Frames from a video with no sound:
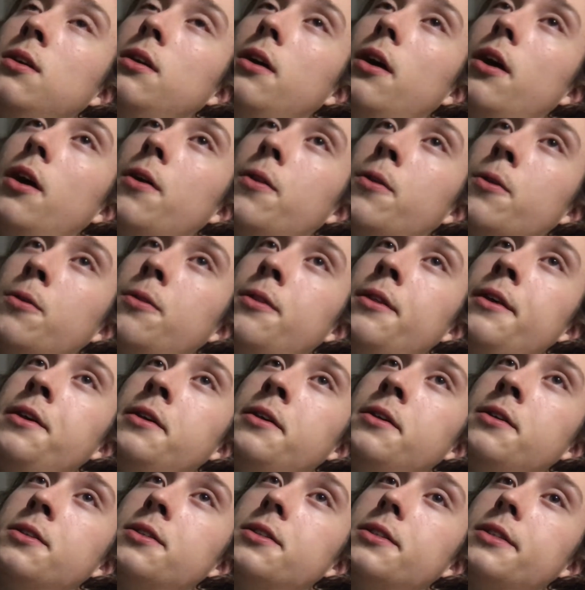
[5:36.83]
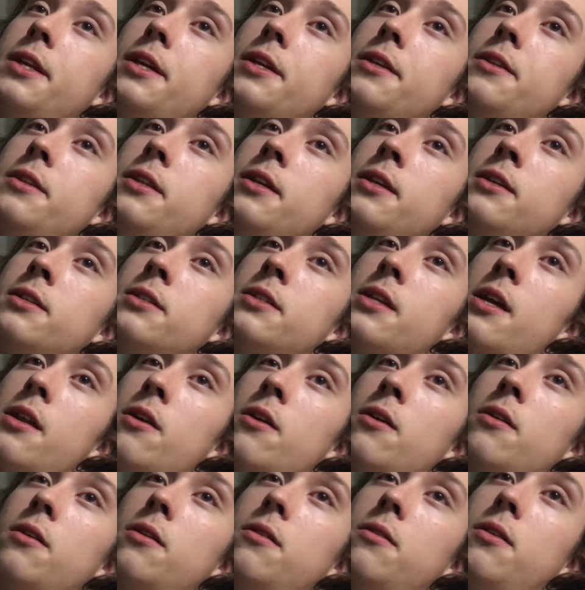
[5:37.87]
other things, like things that
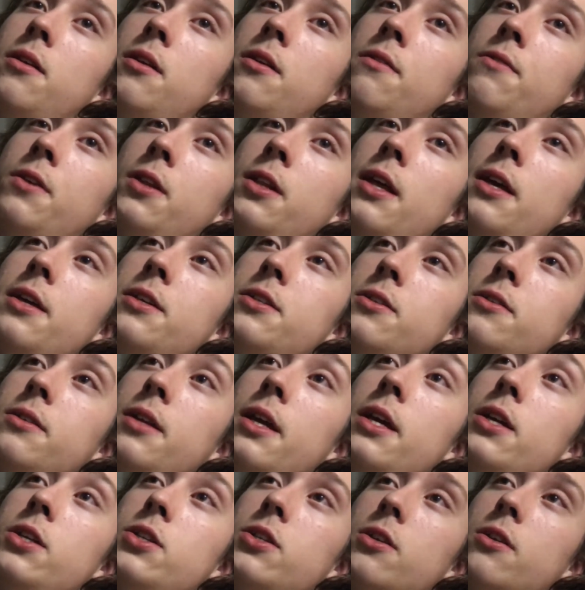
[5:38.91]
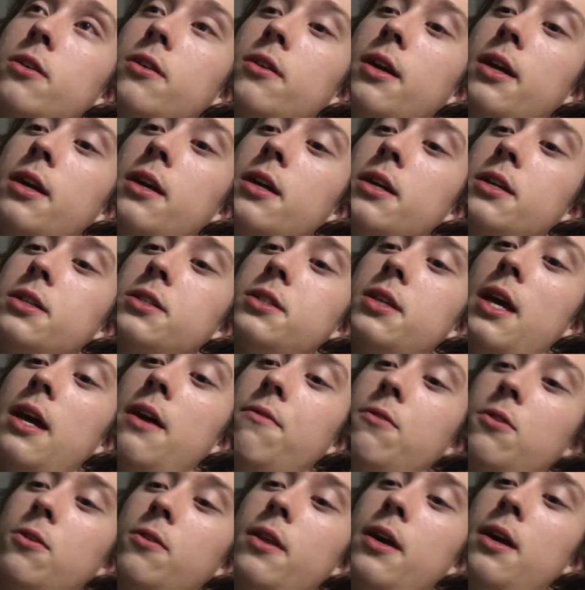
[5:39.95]
are of a lesser nature, I guess,
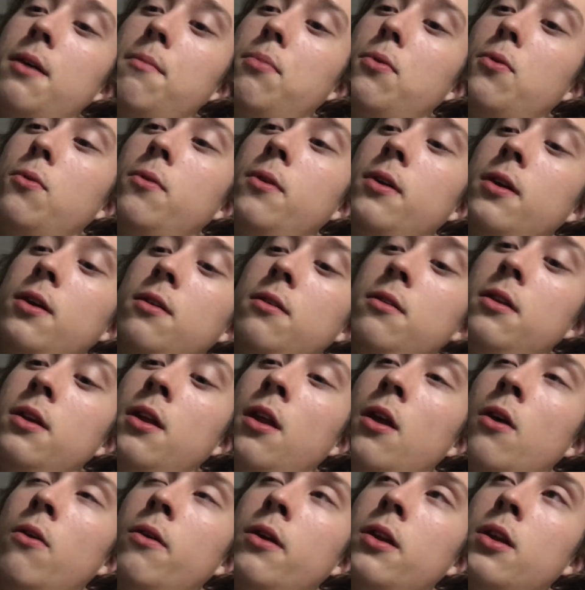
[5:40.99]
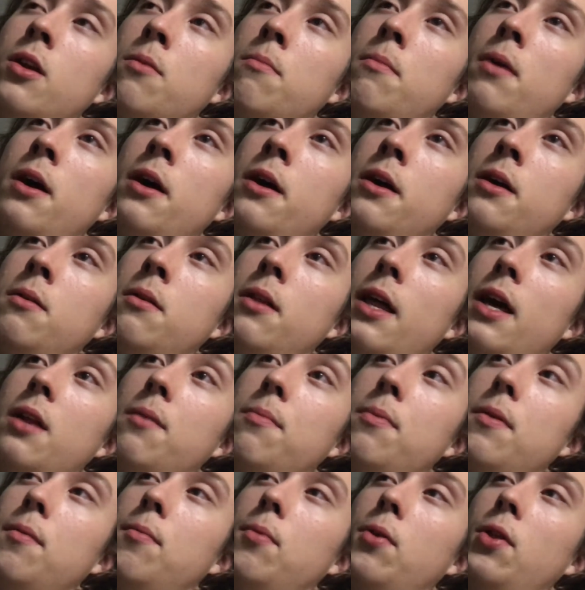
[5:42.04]
after that point, in your mind. A lot
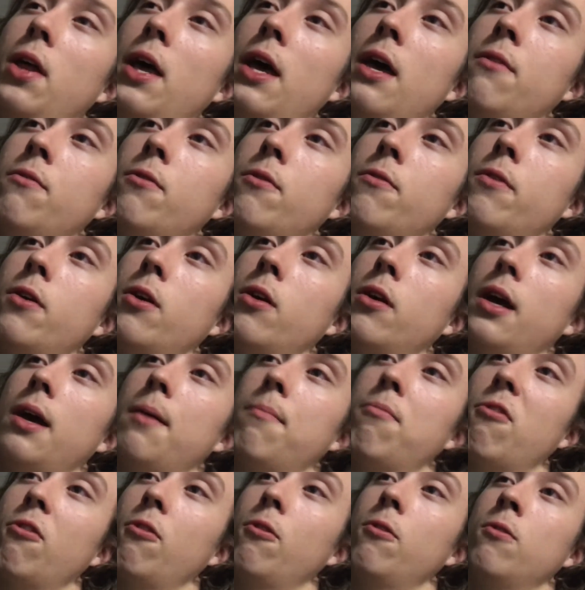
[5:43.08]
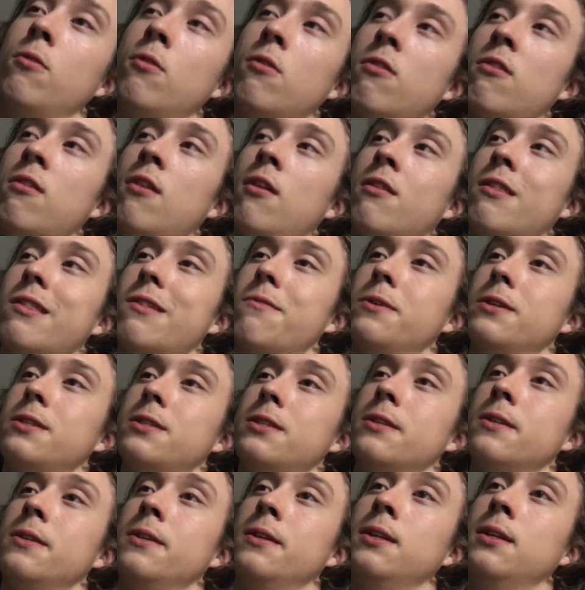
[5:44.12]
of people have a very absolute sense with,
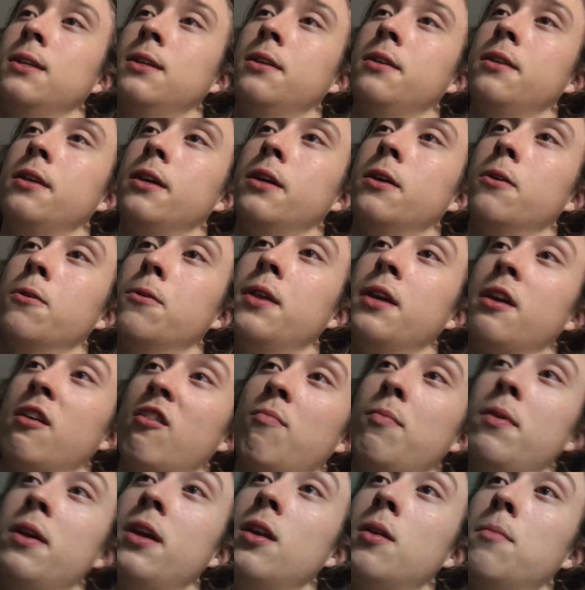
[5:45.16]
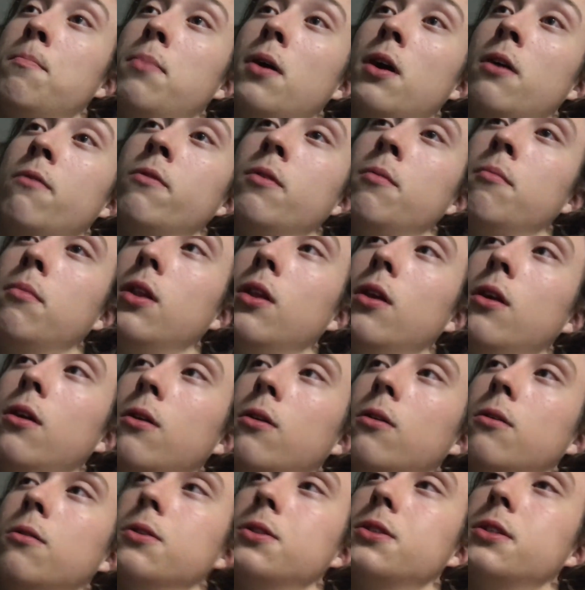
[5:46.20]
things being above and
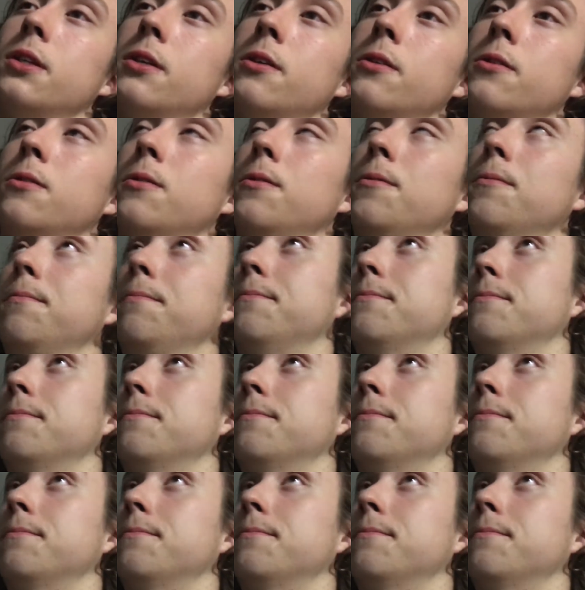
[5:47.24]
below, so,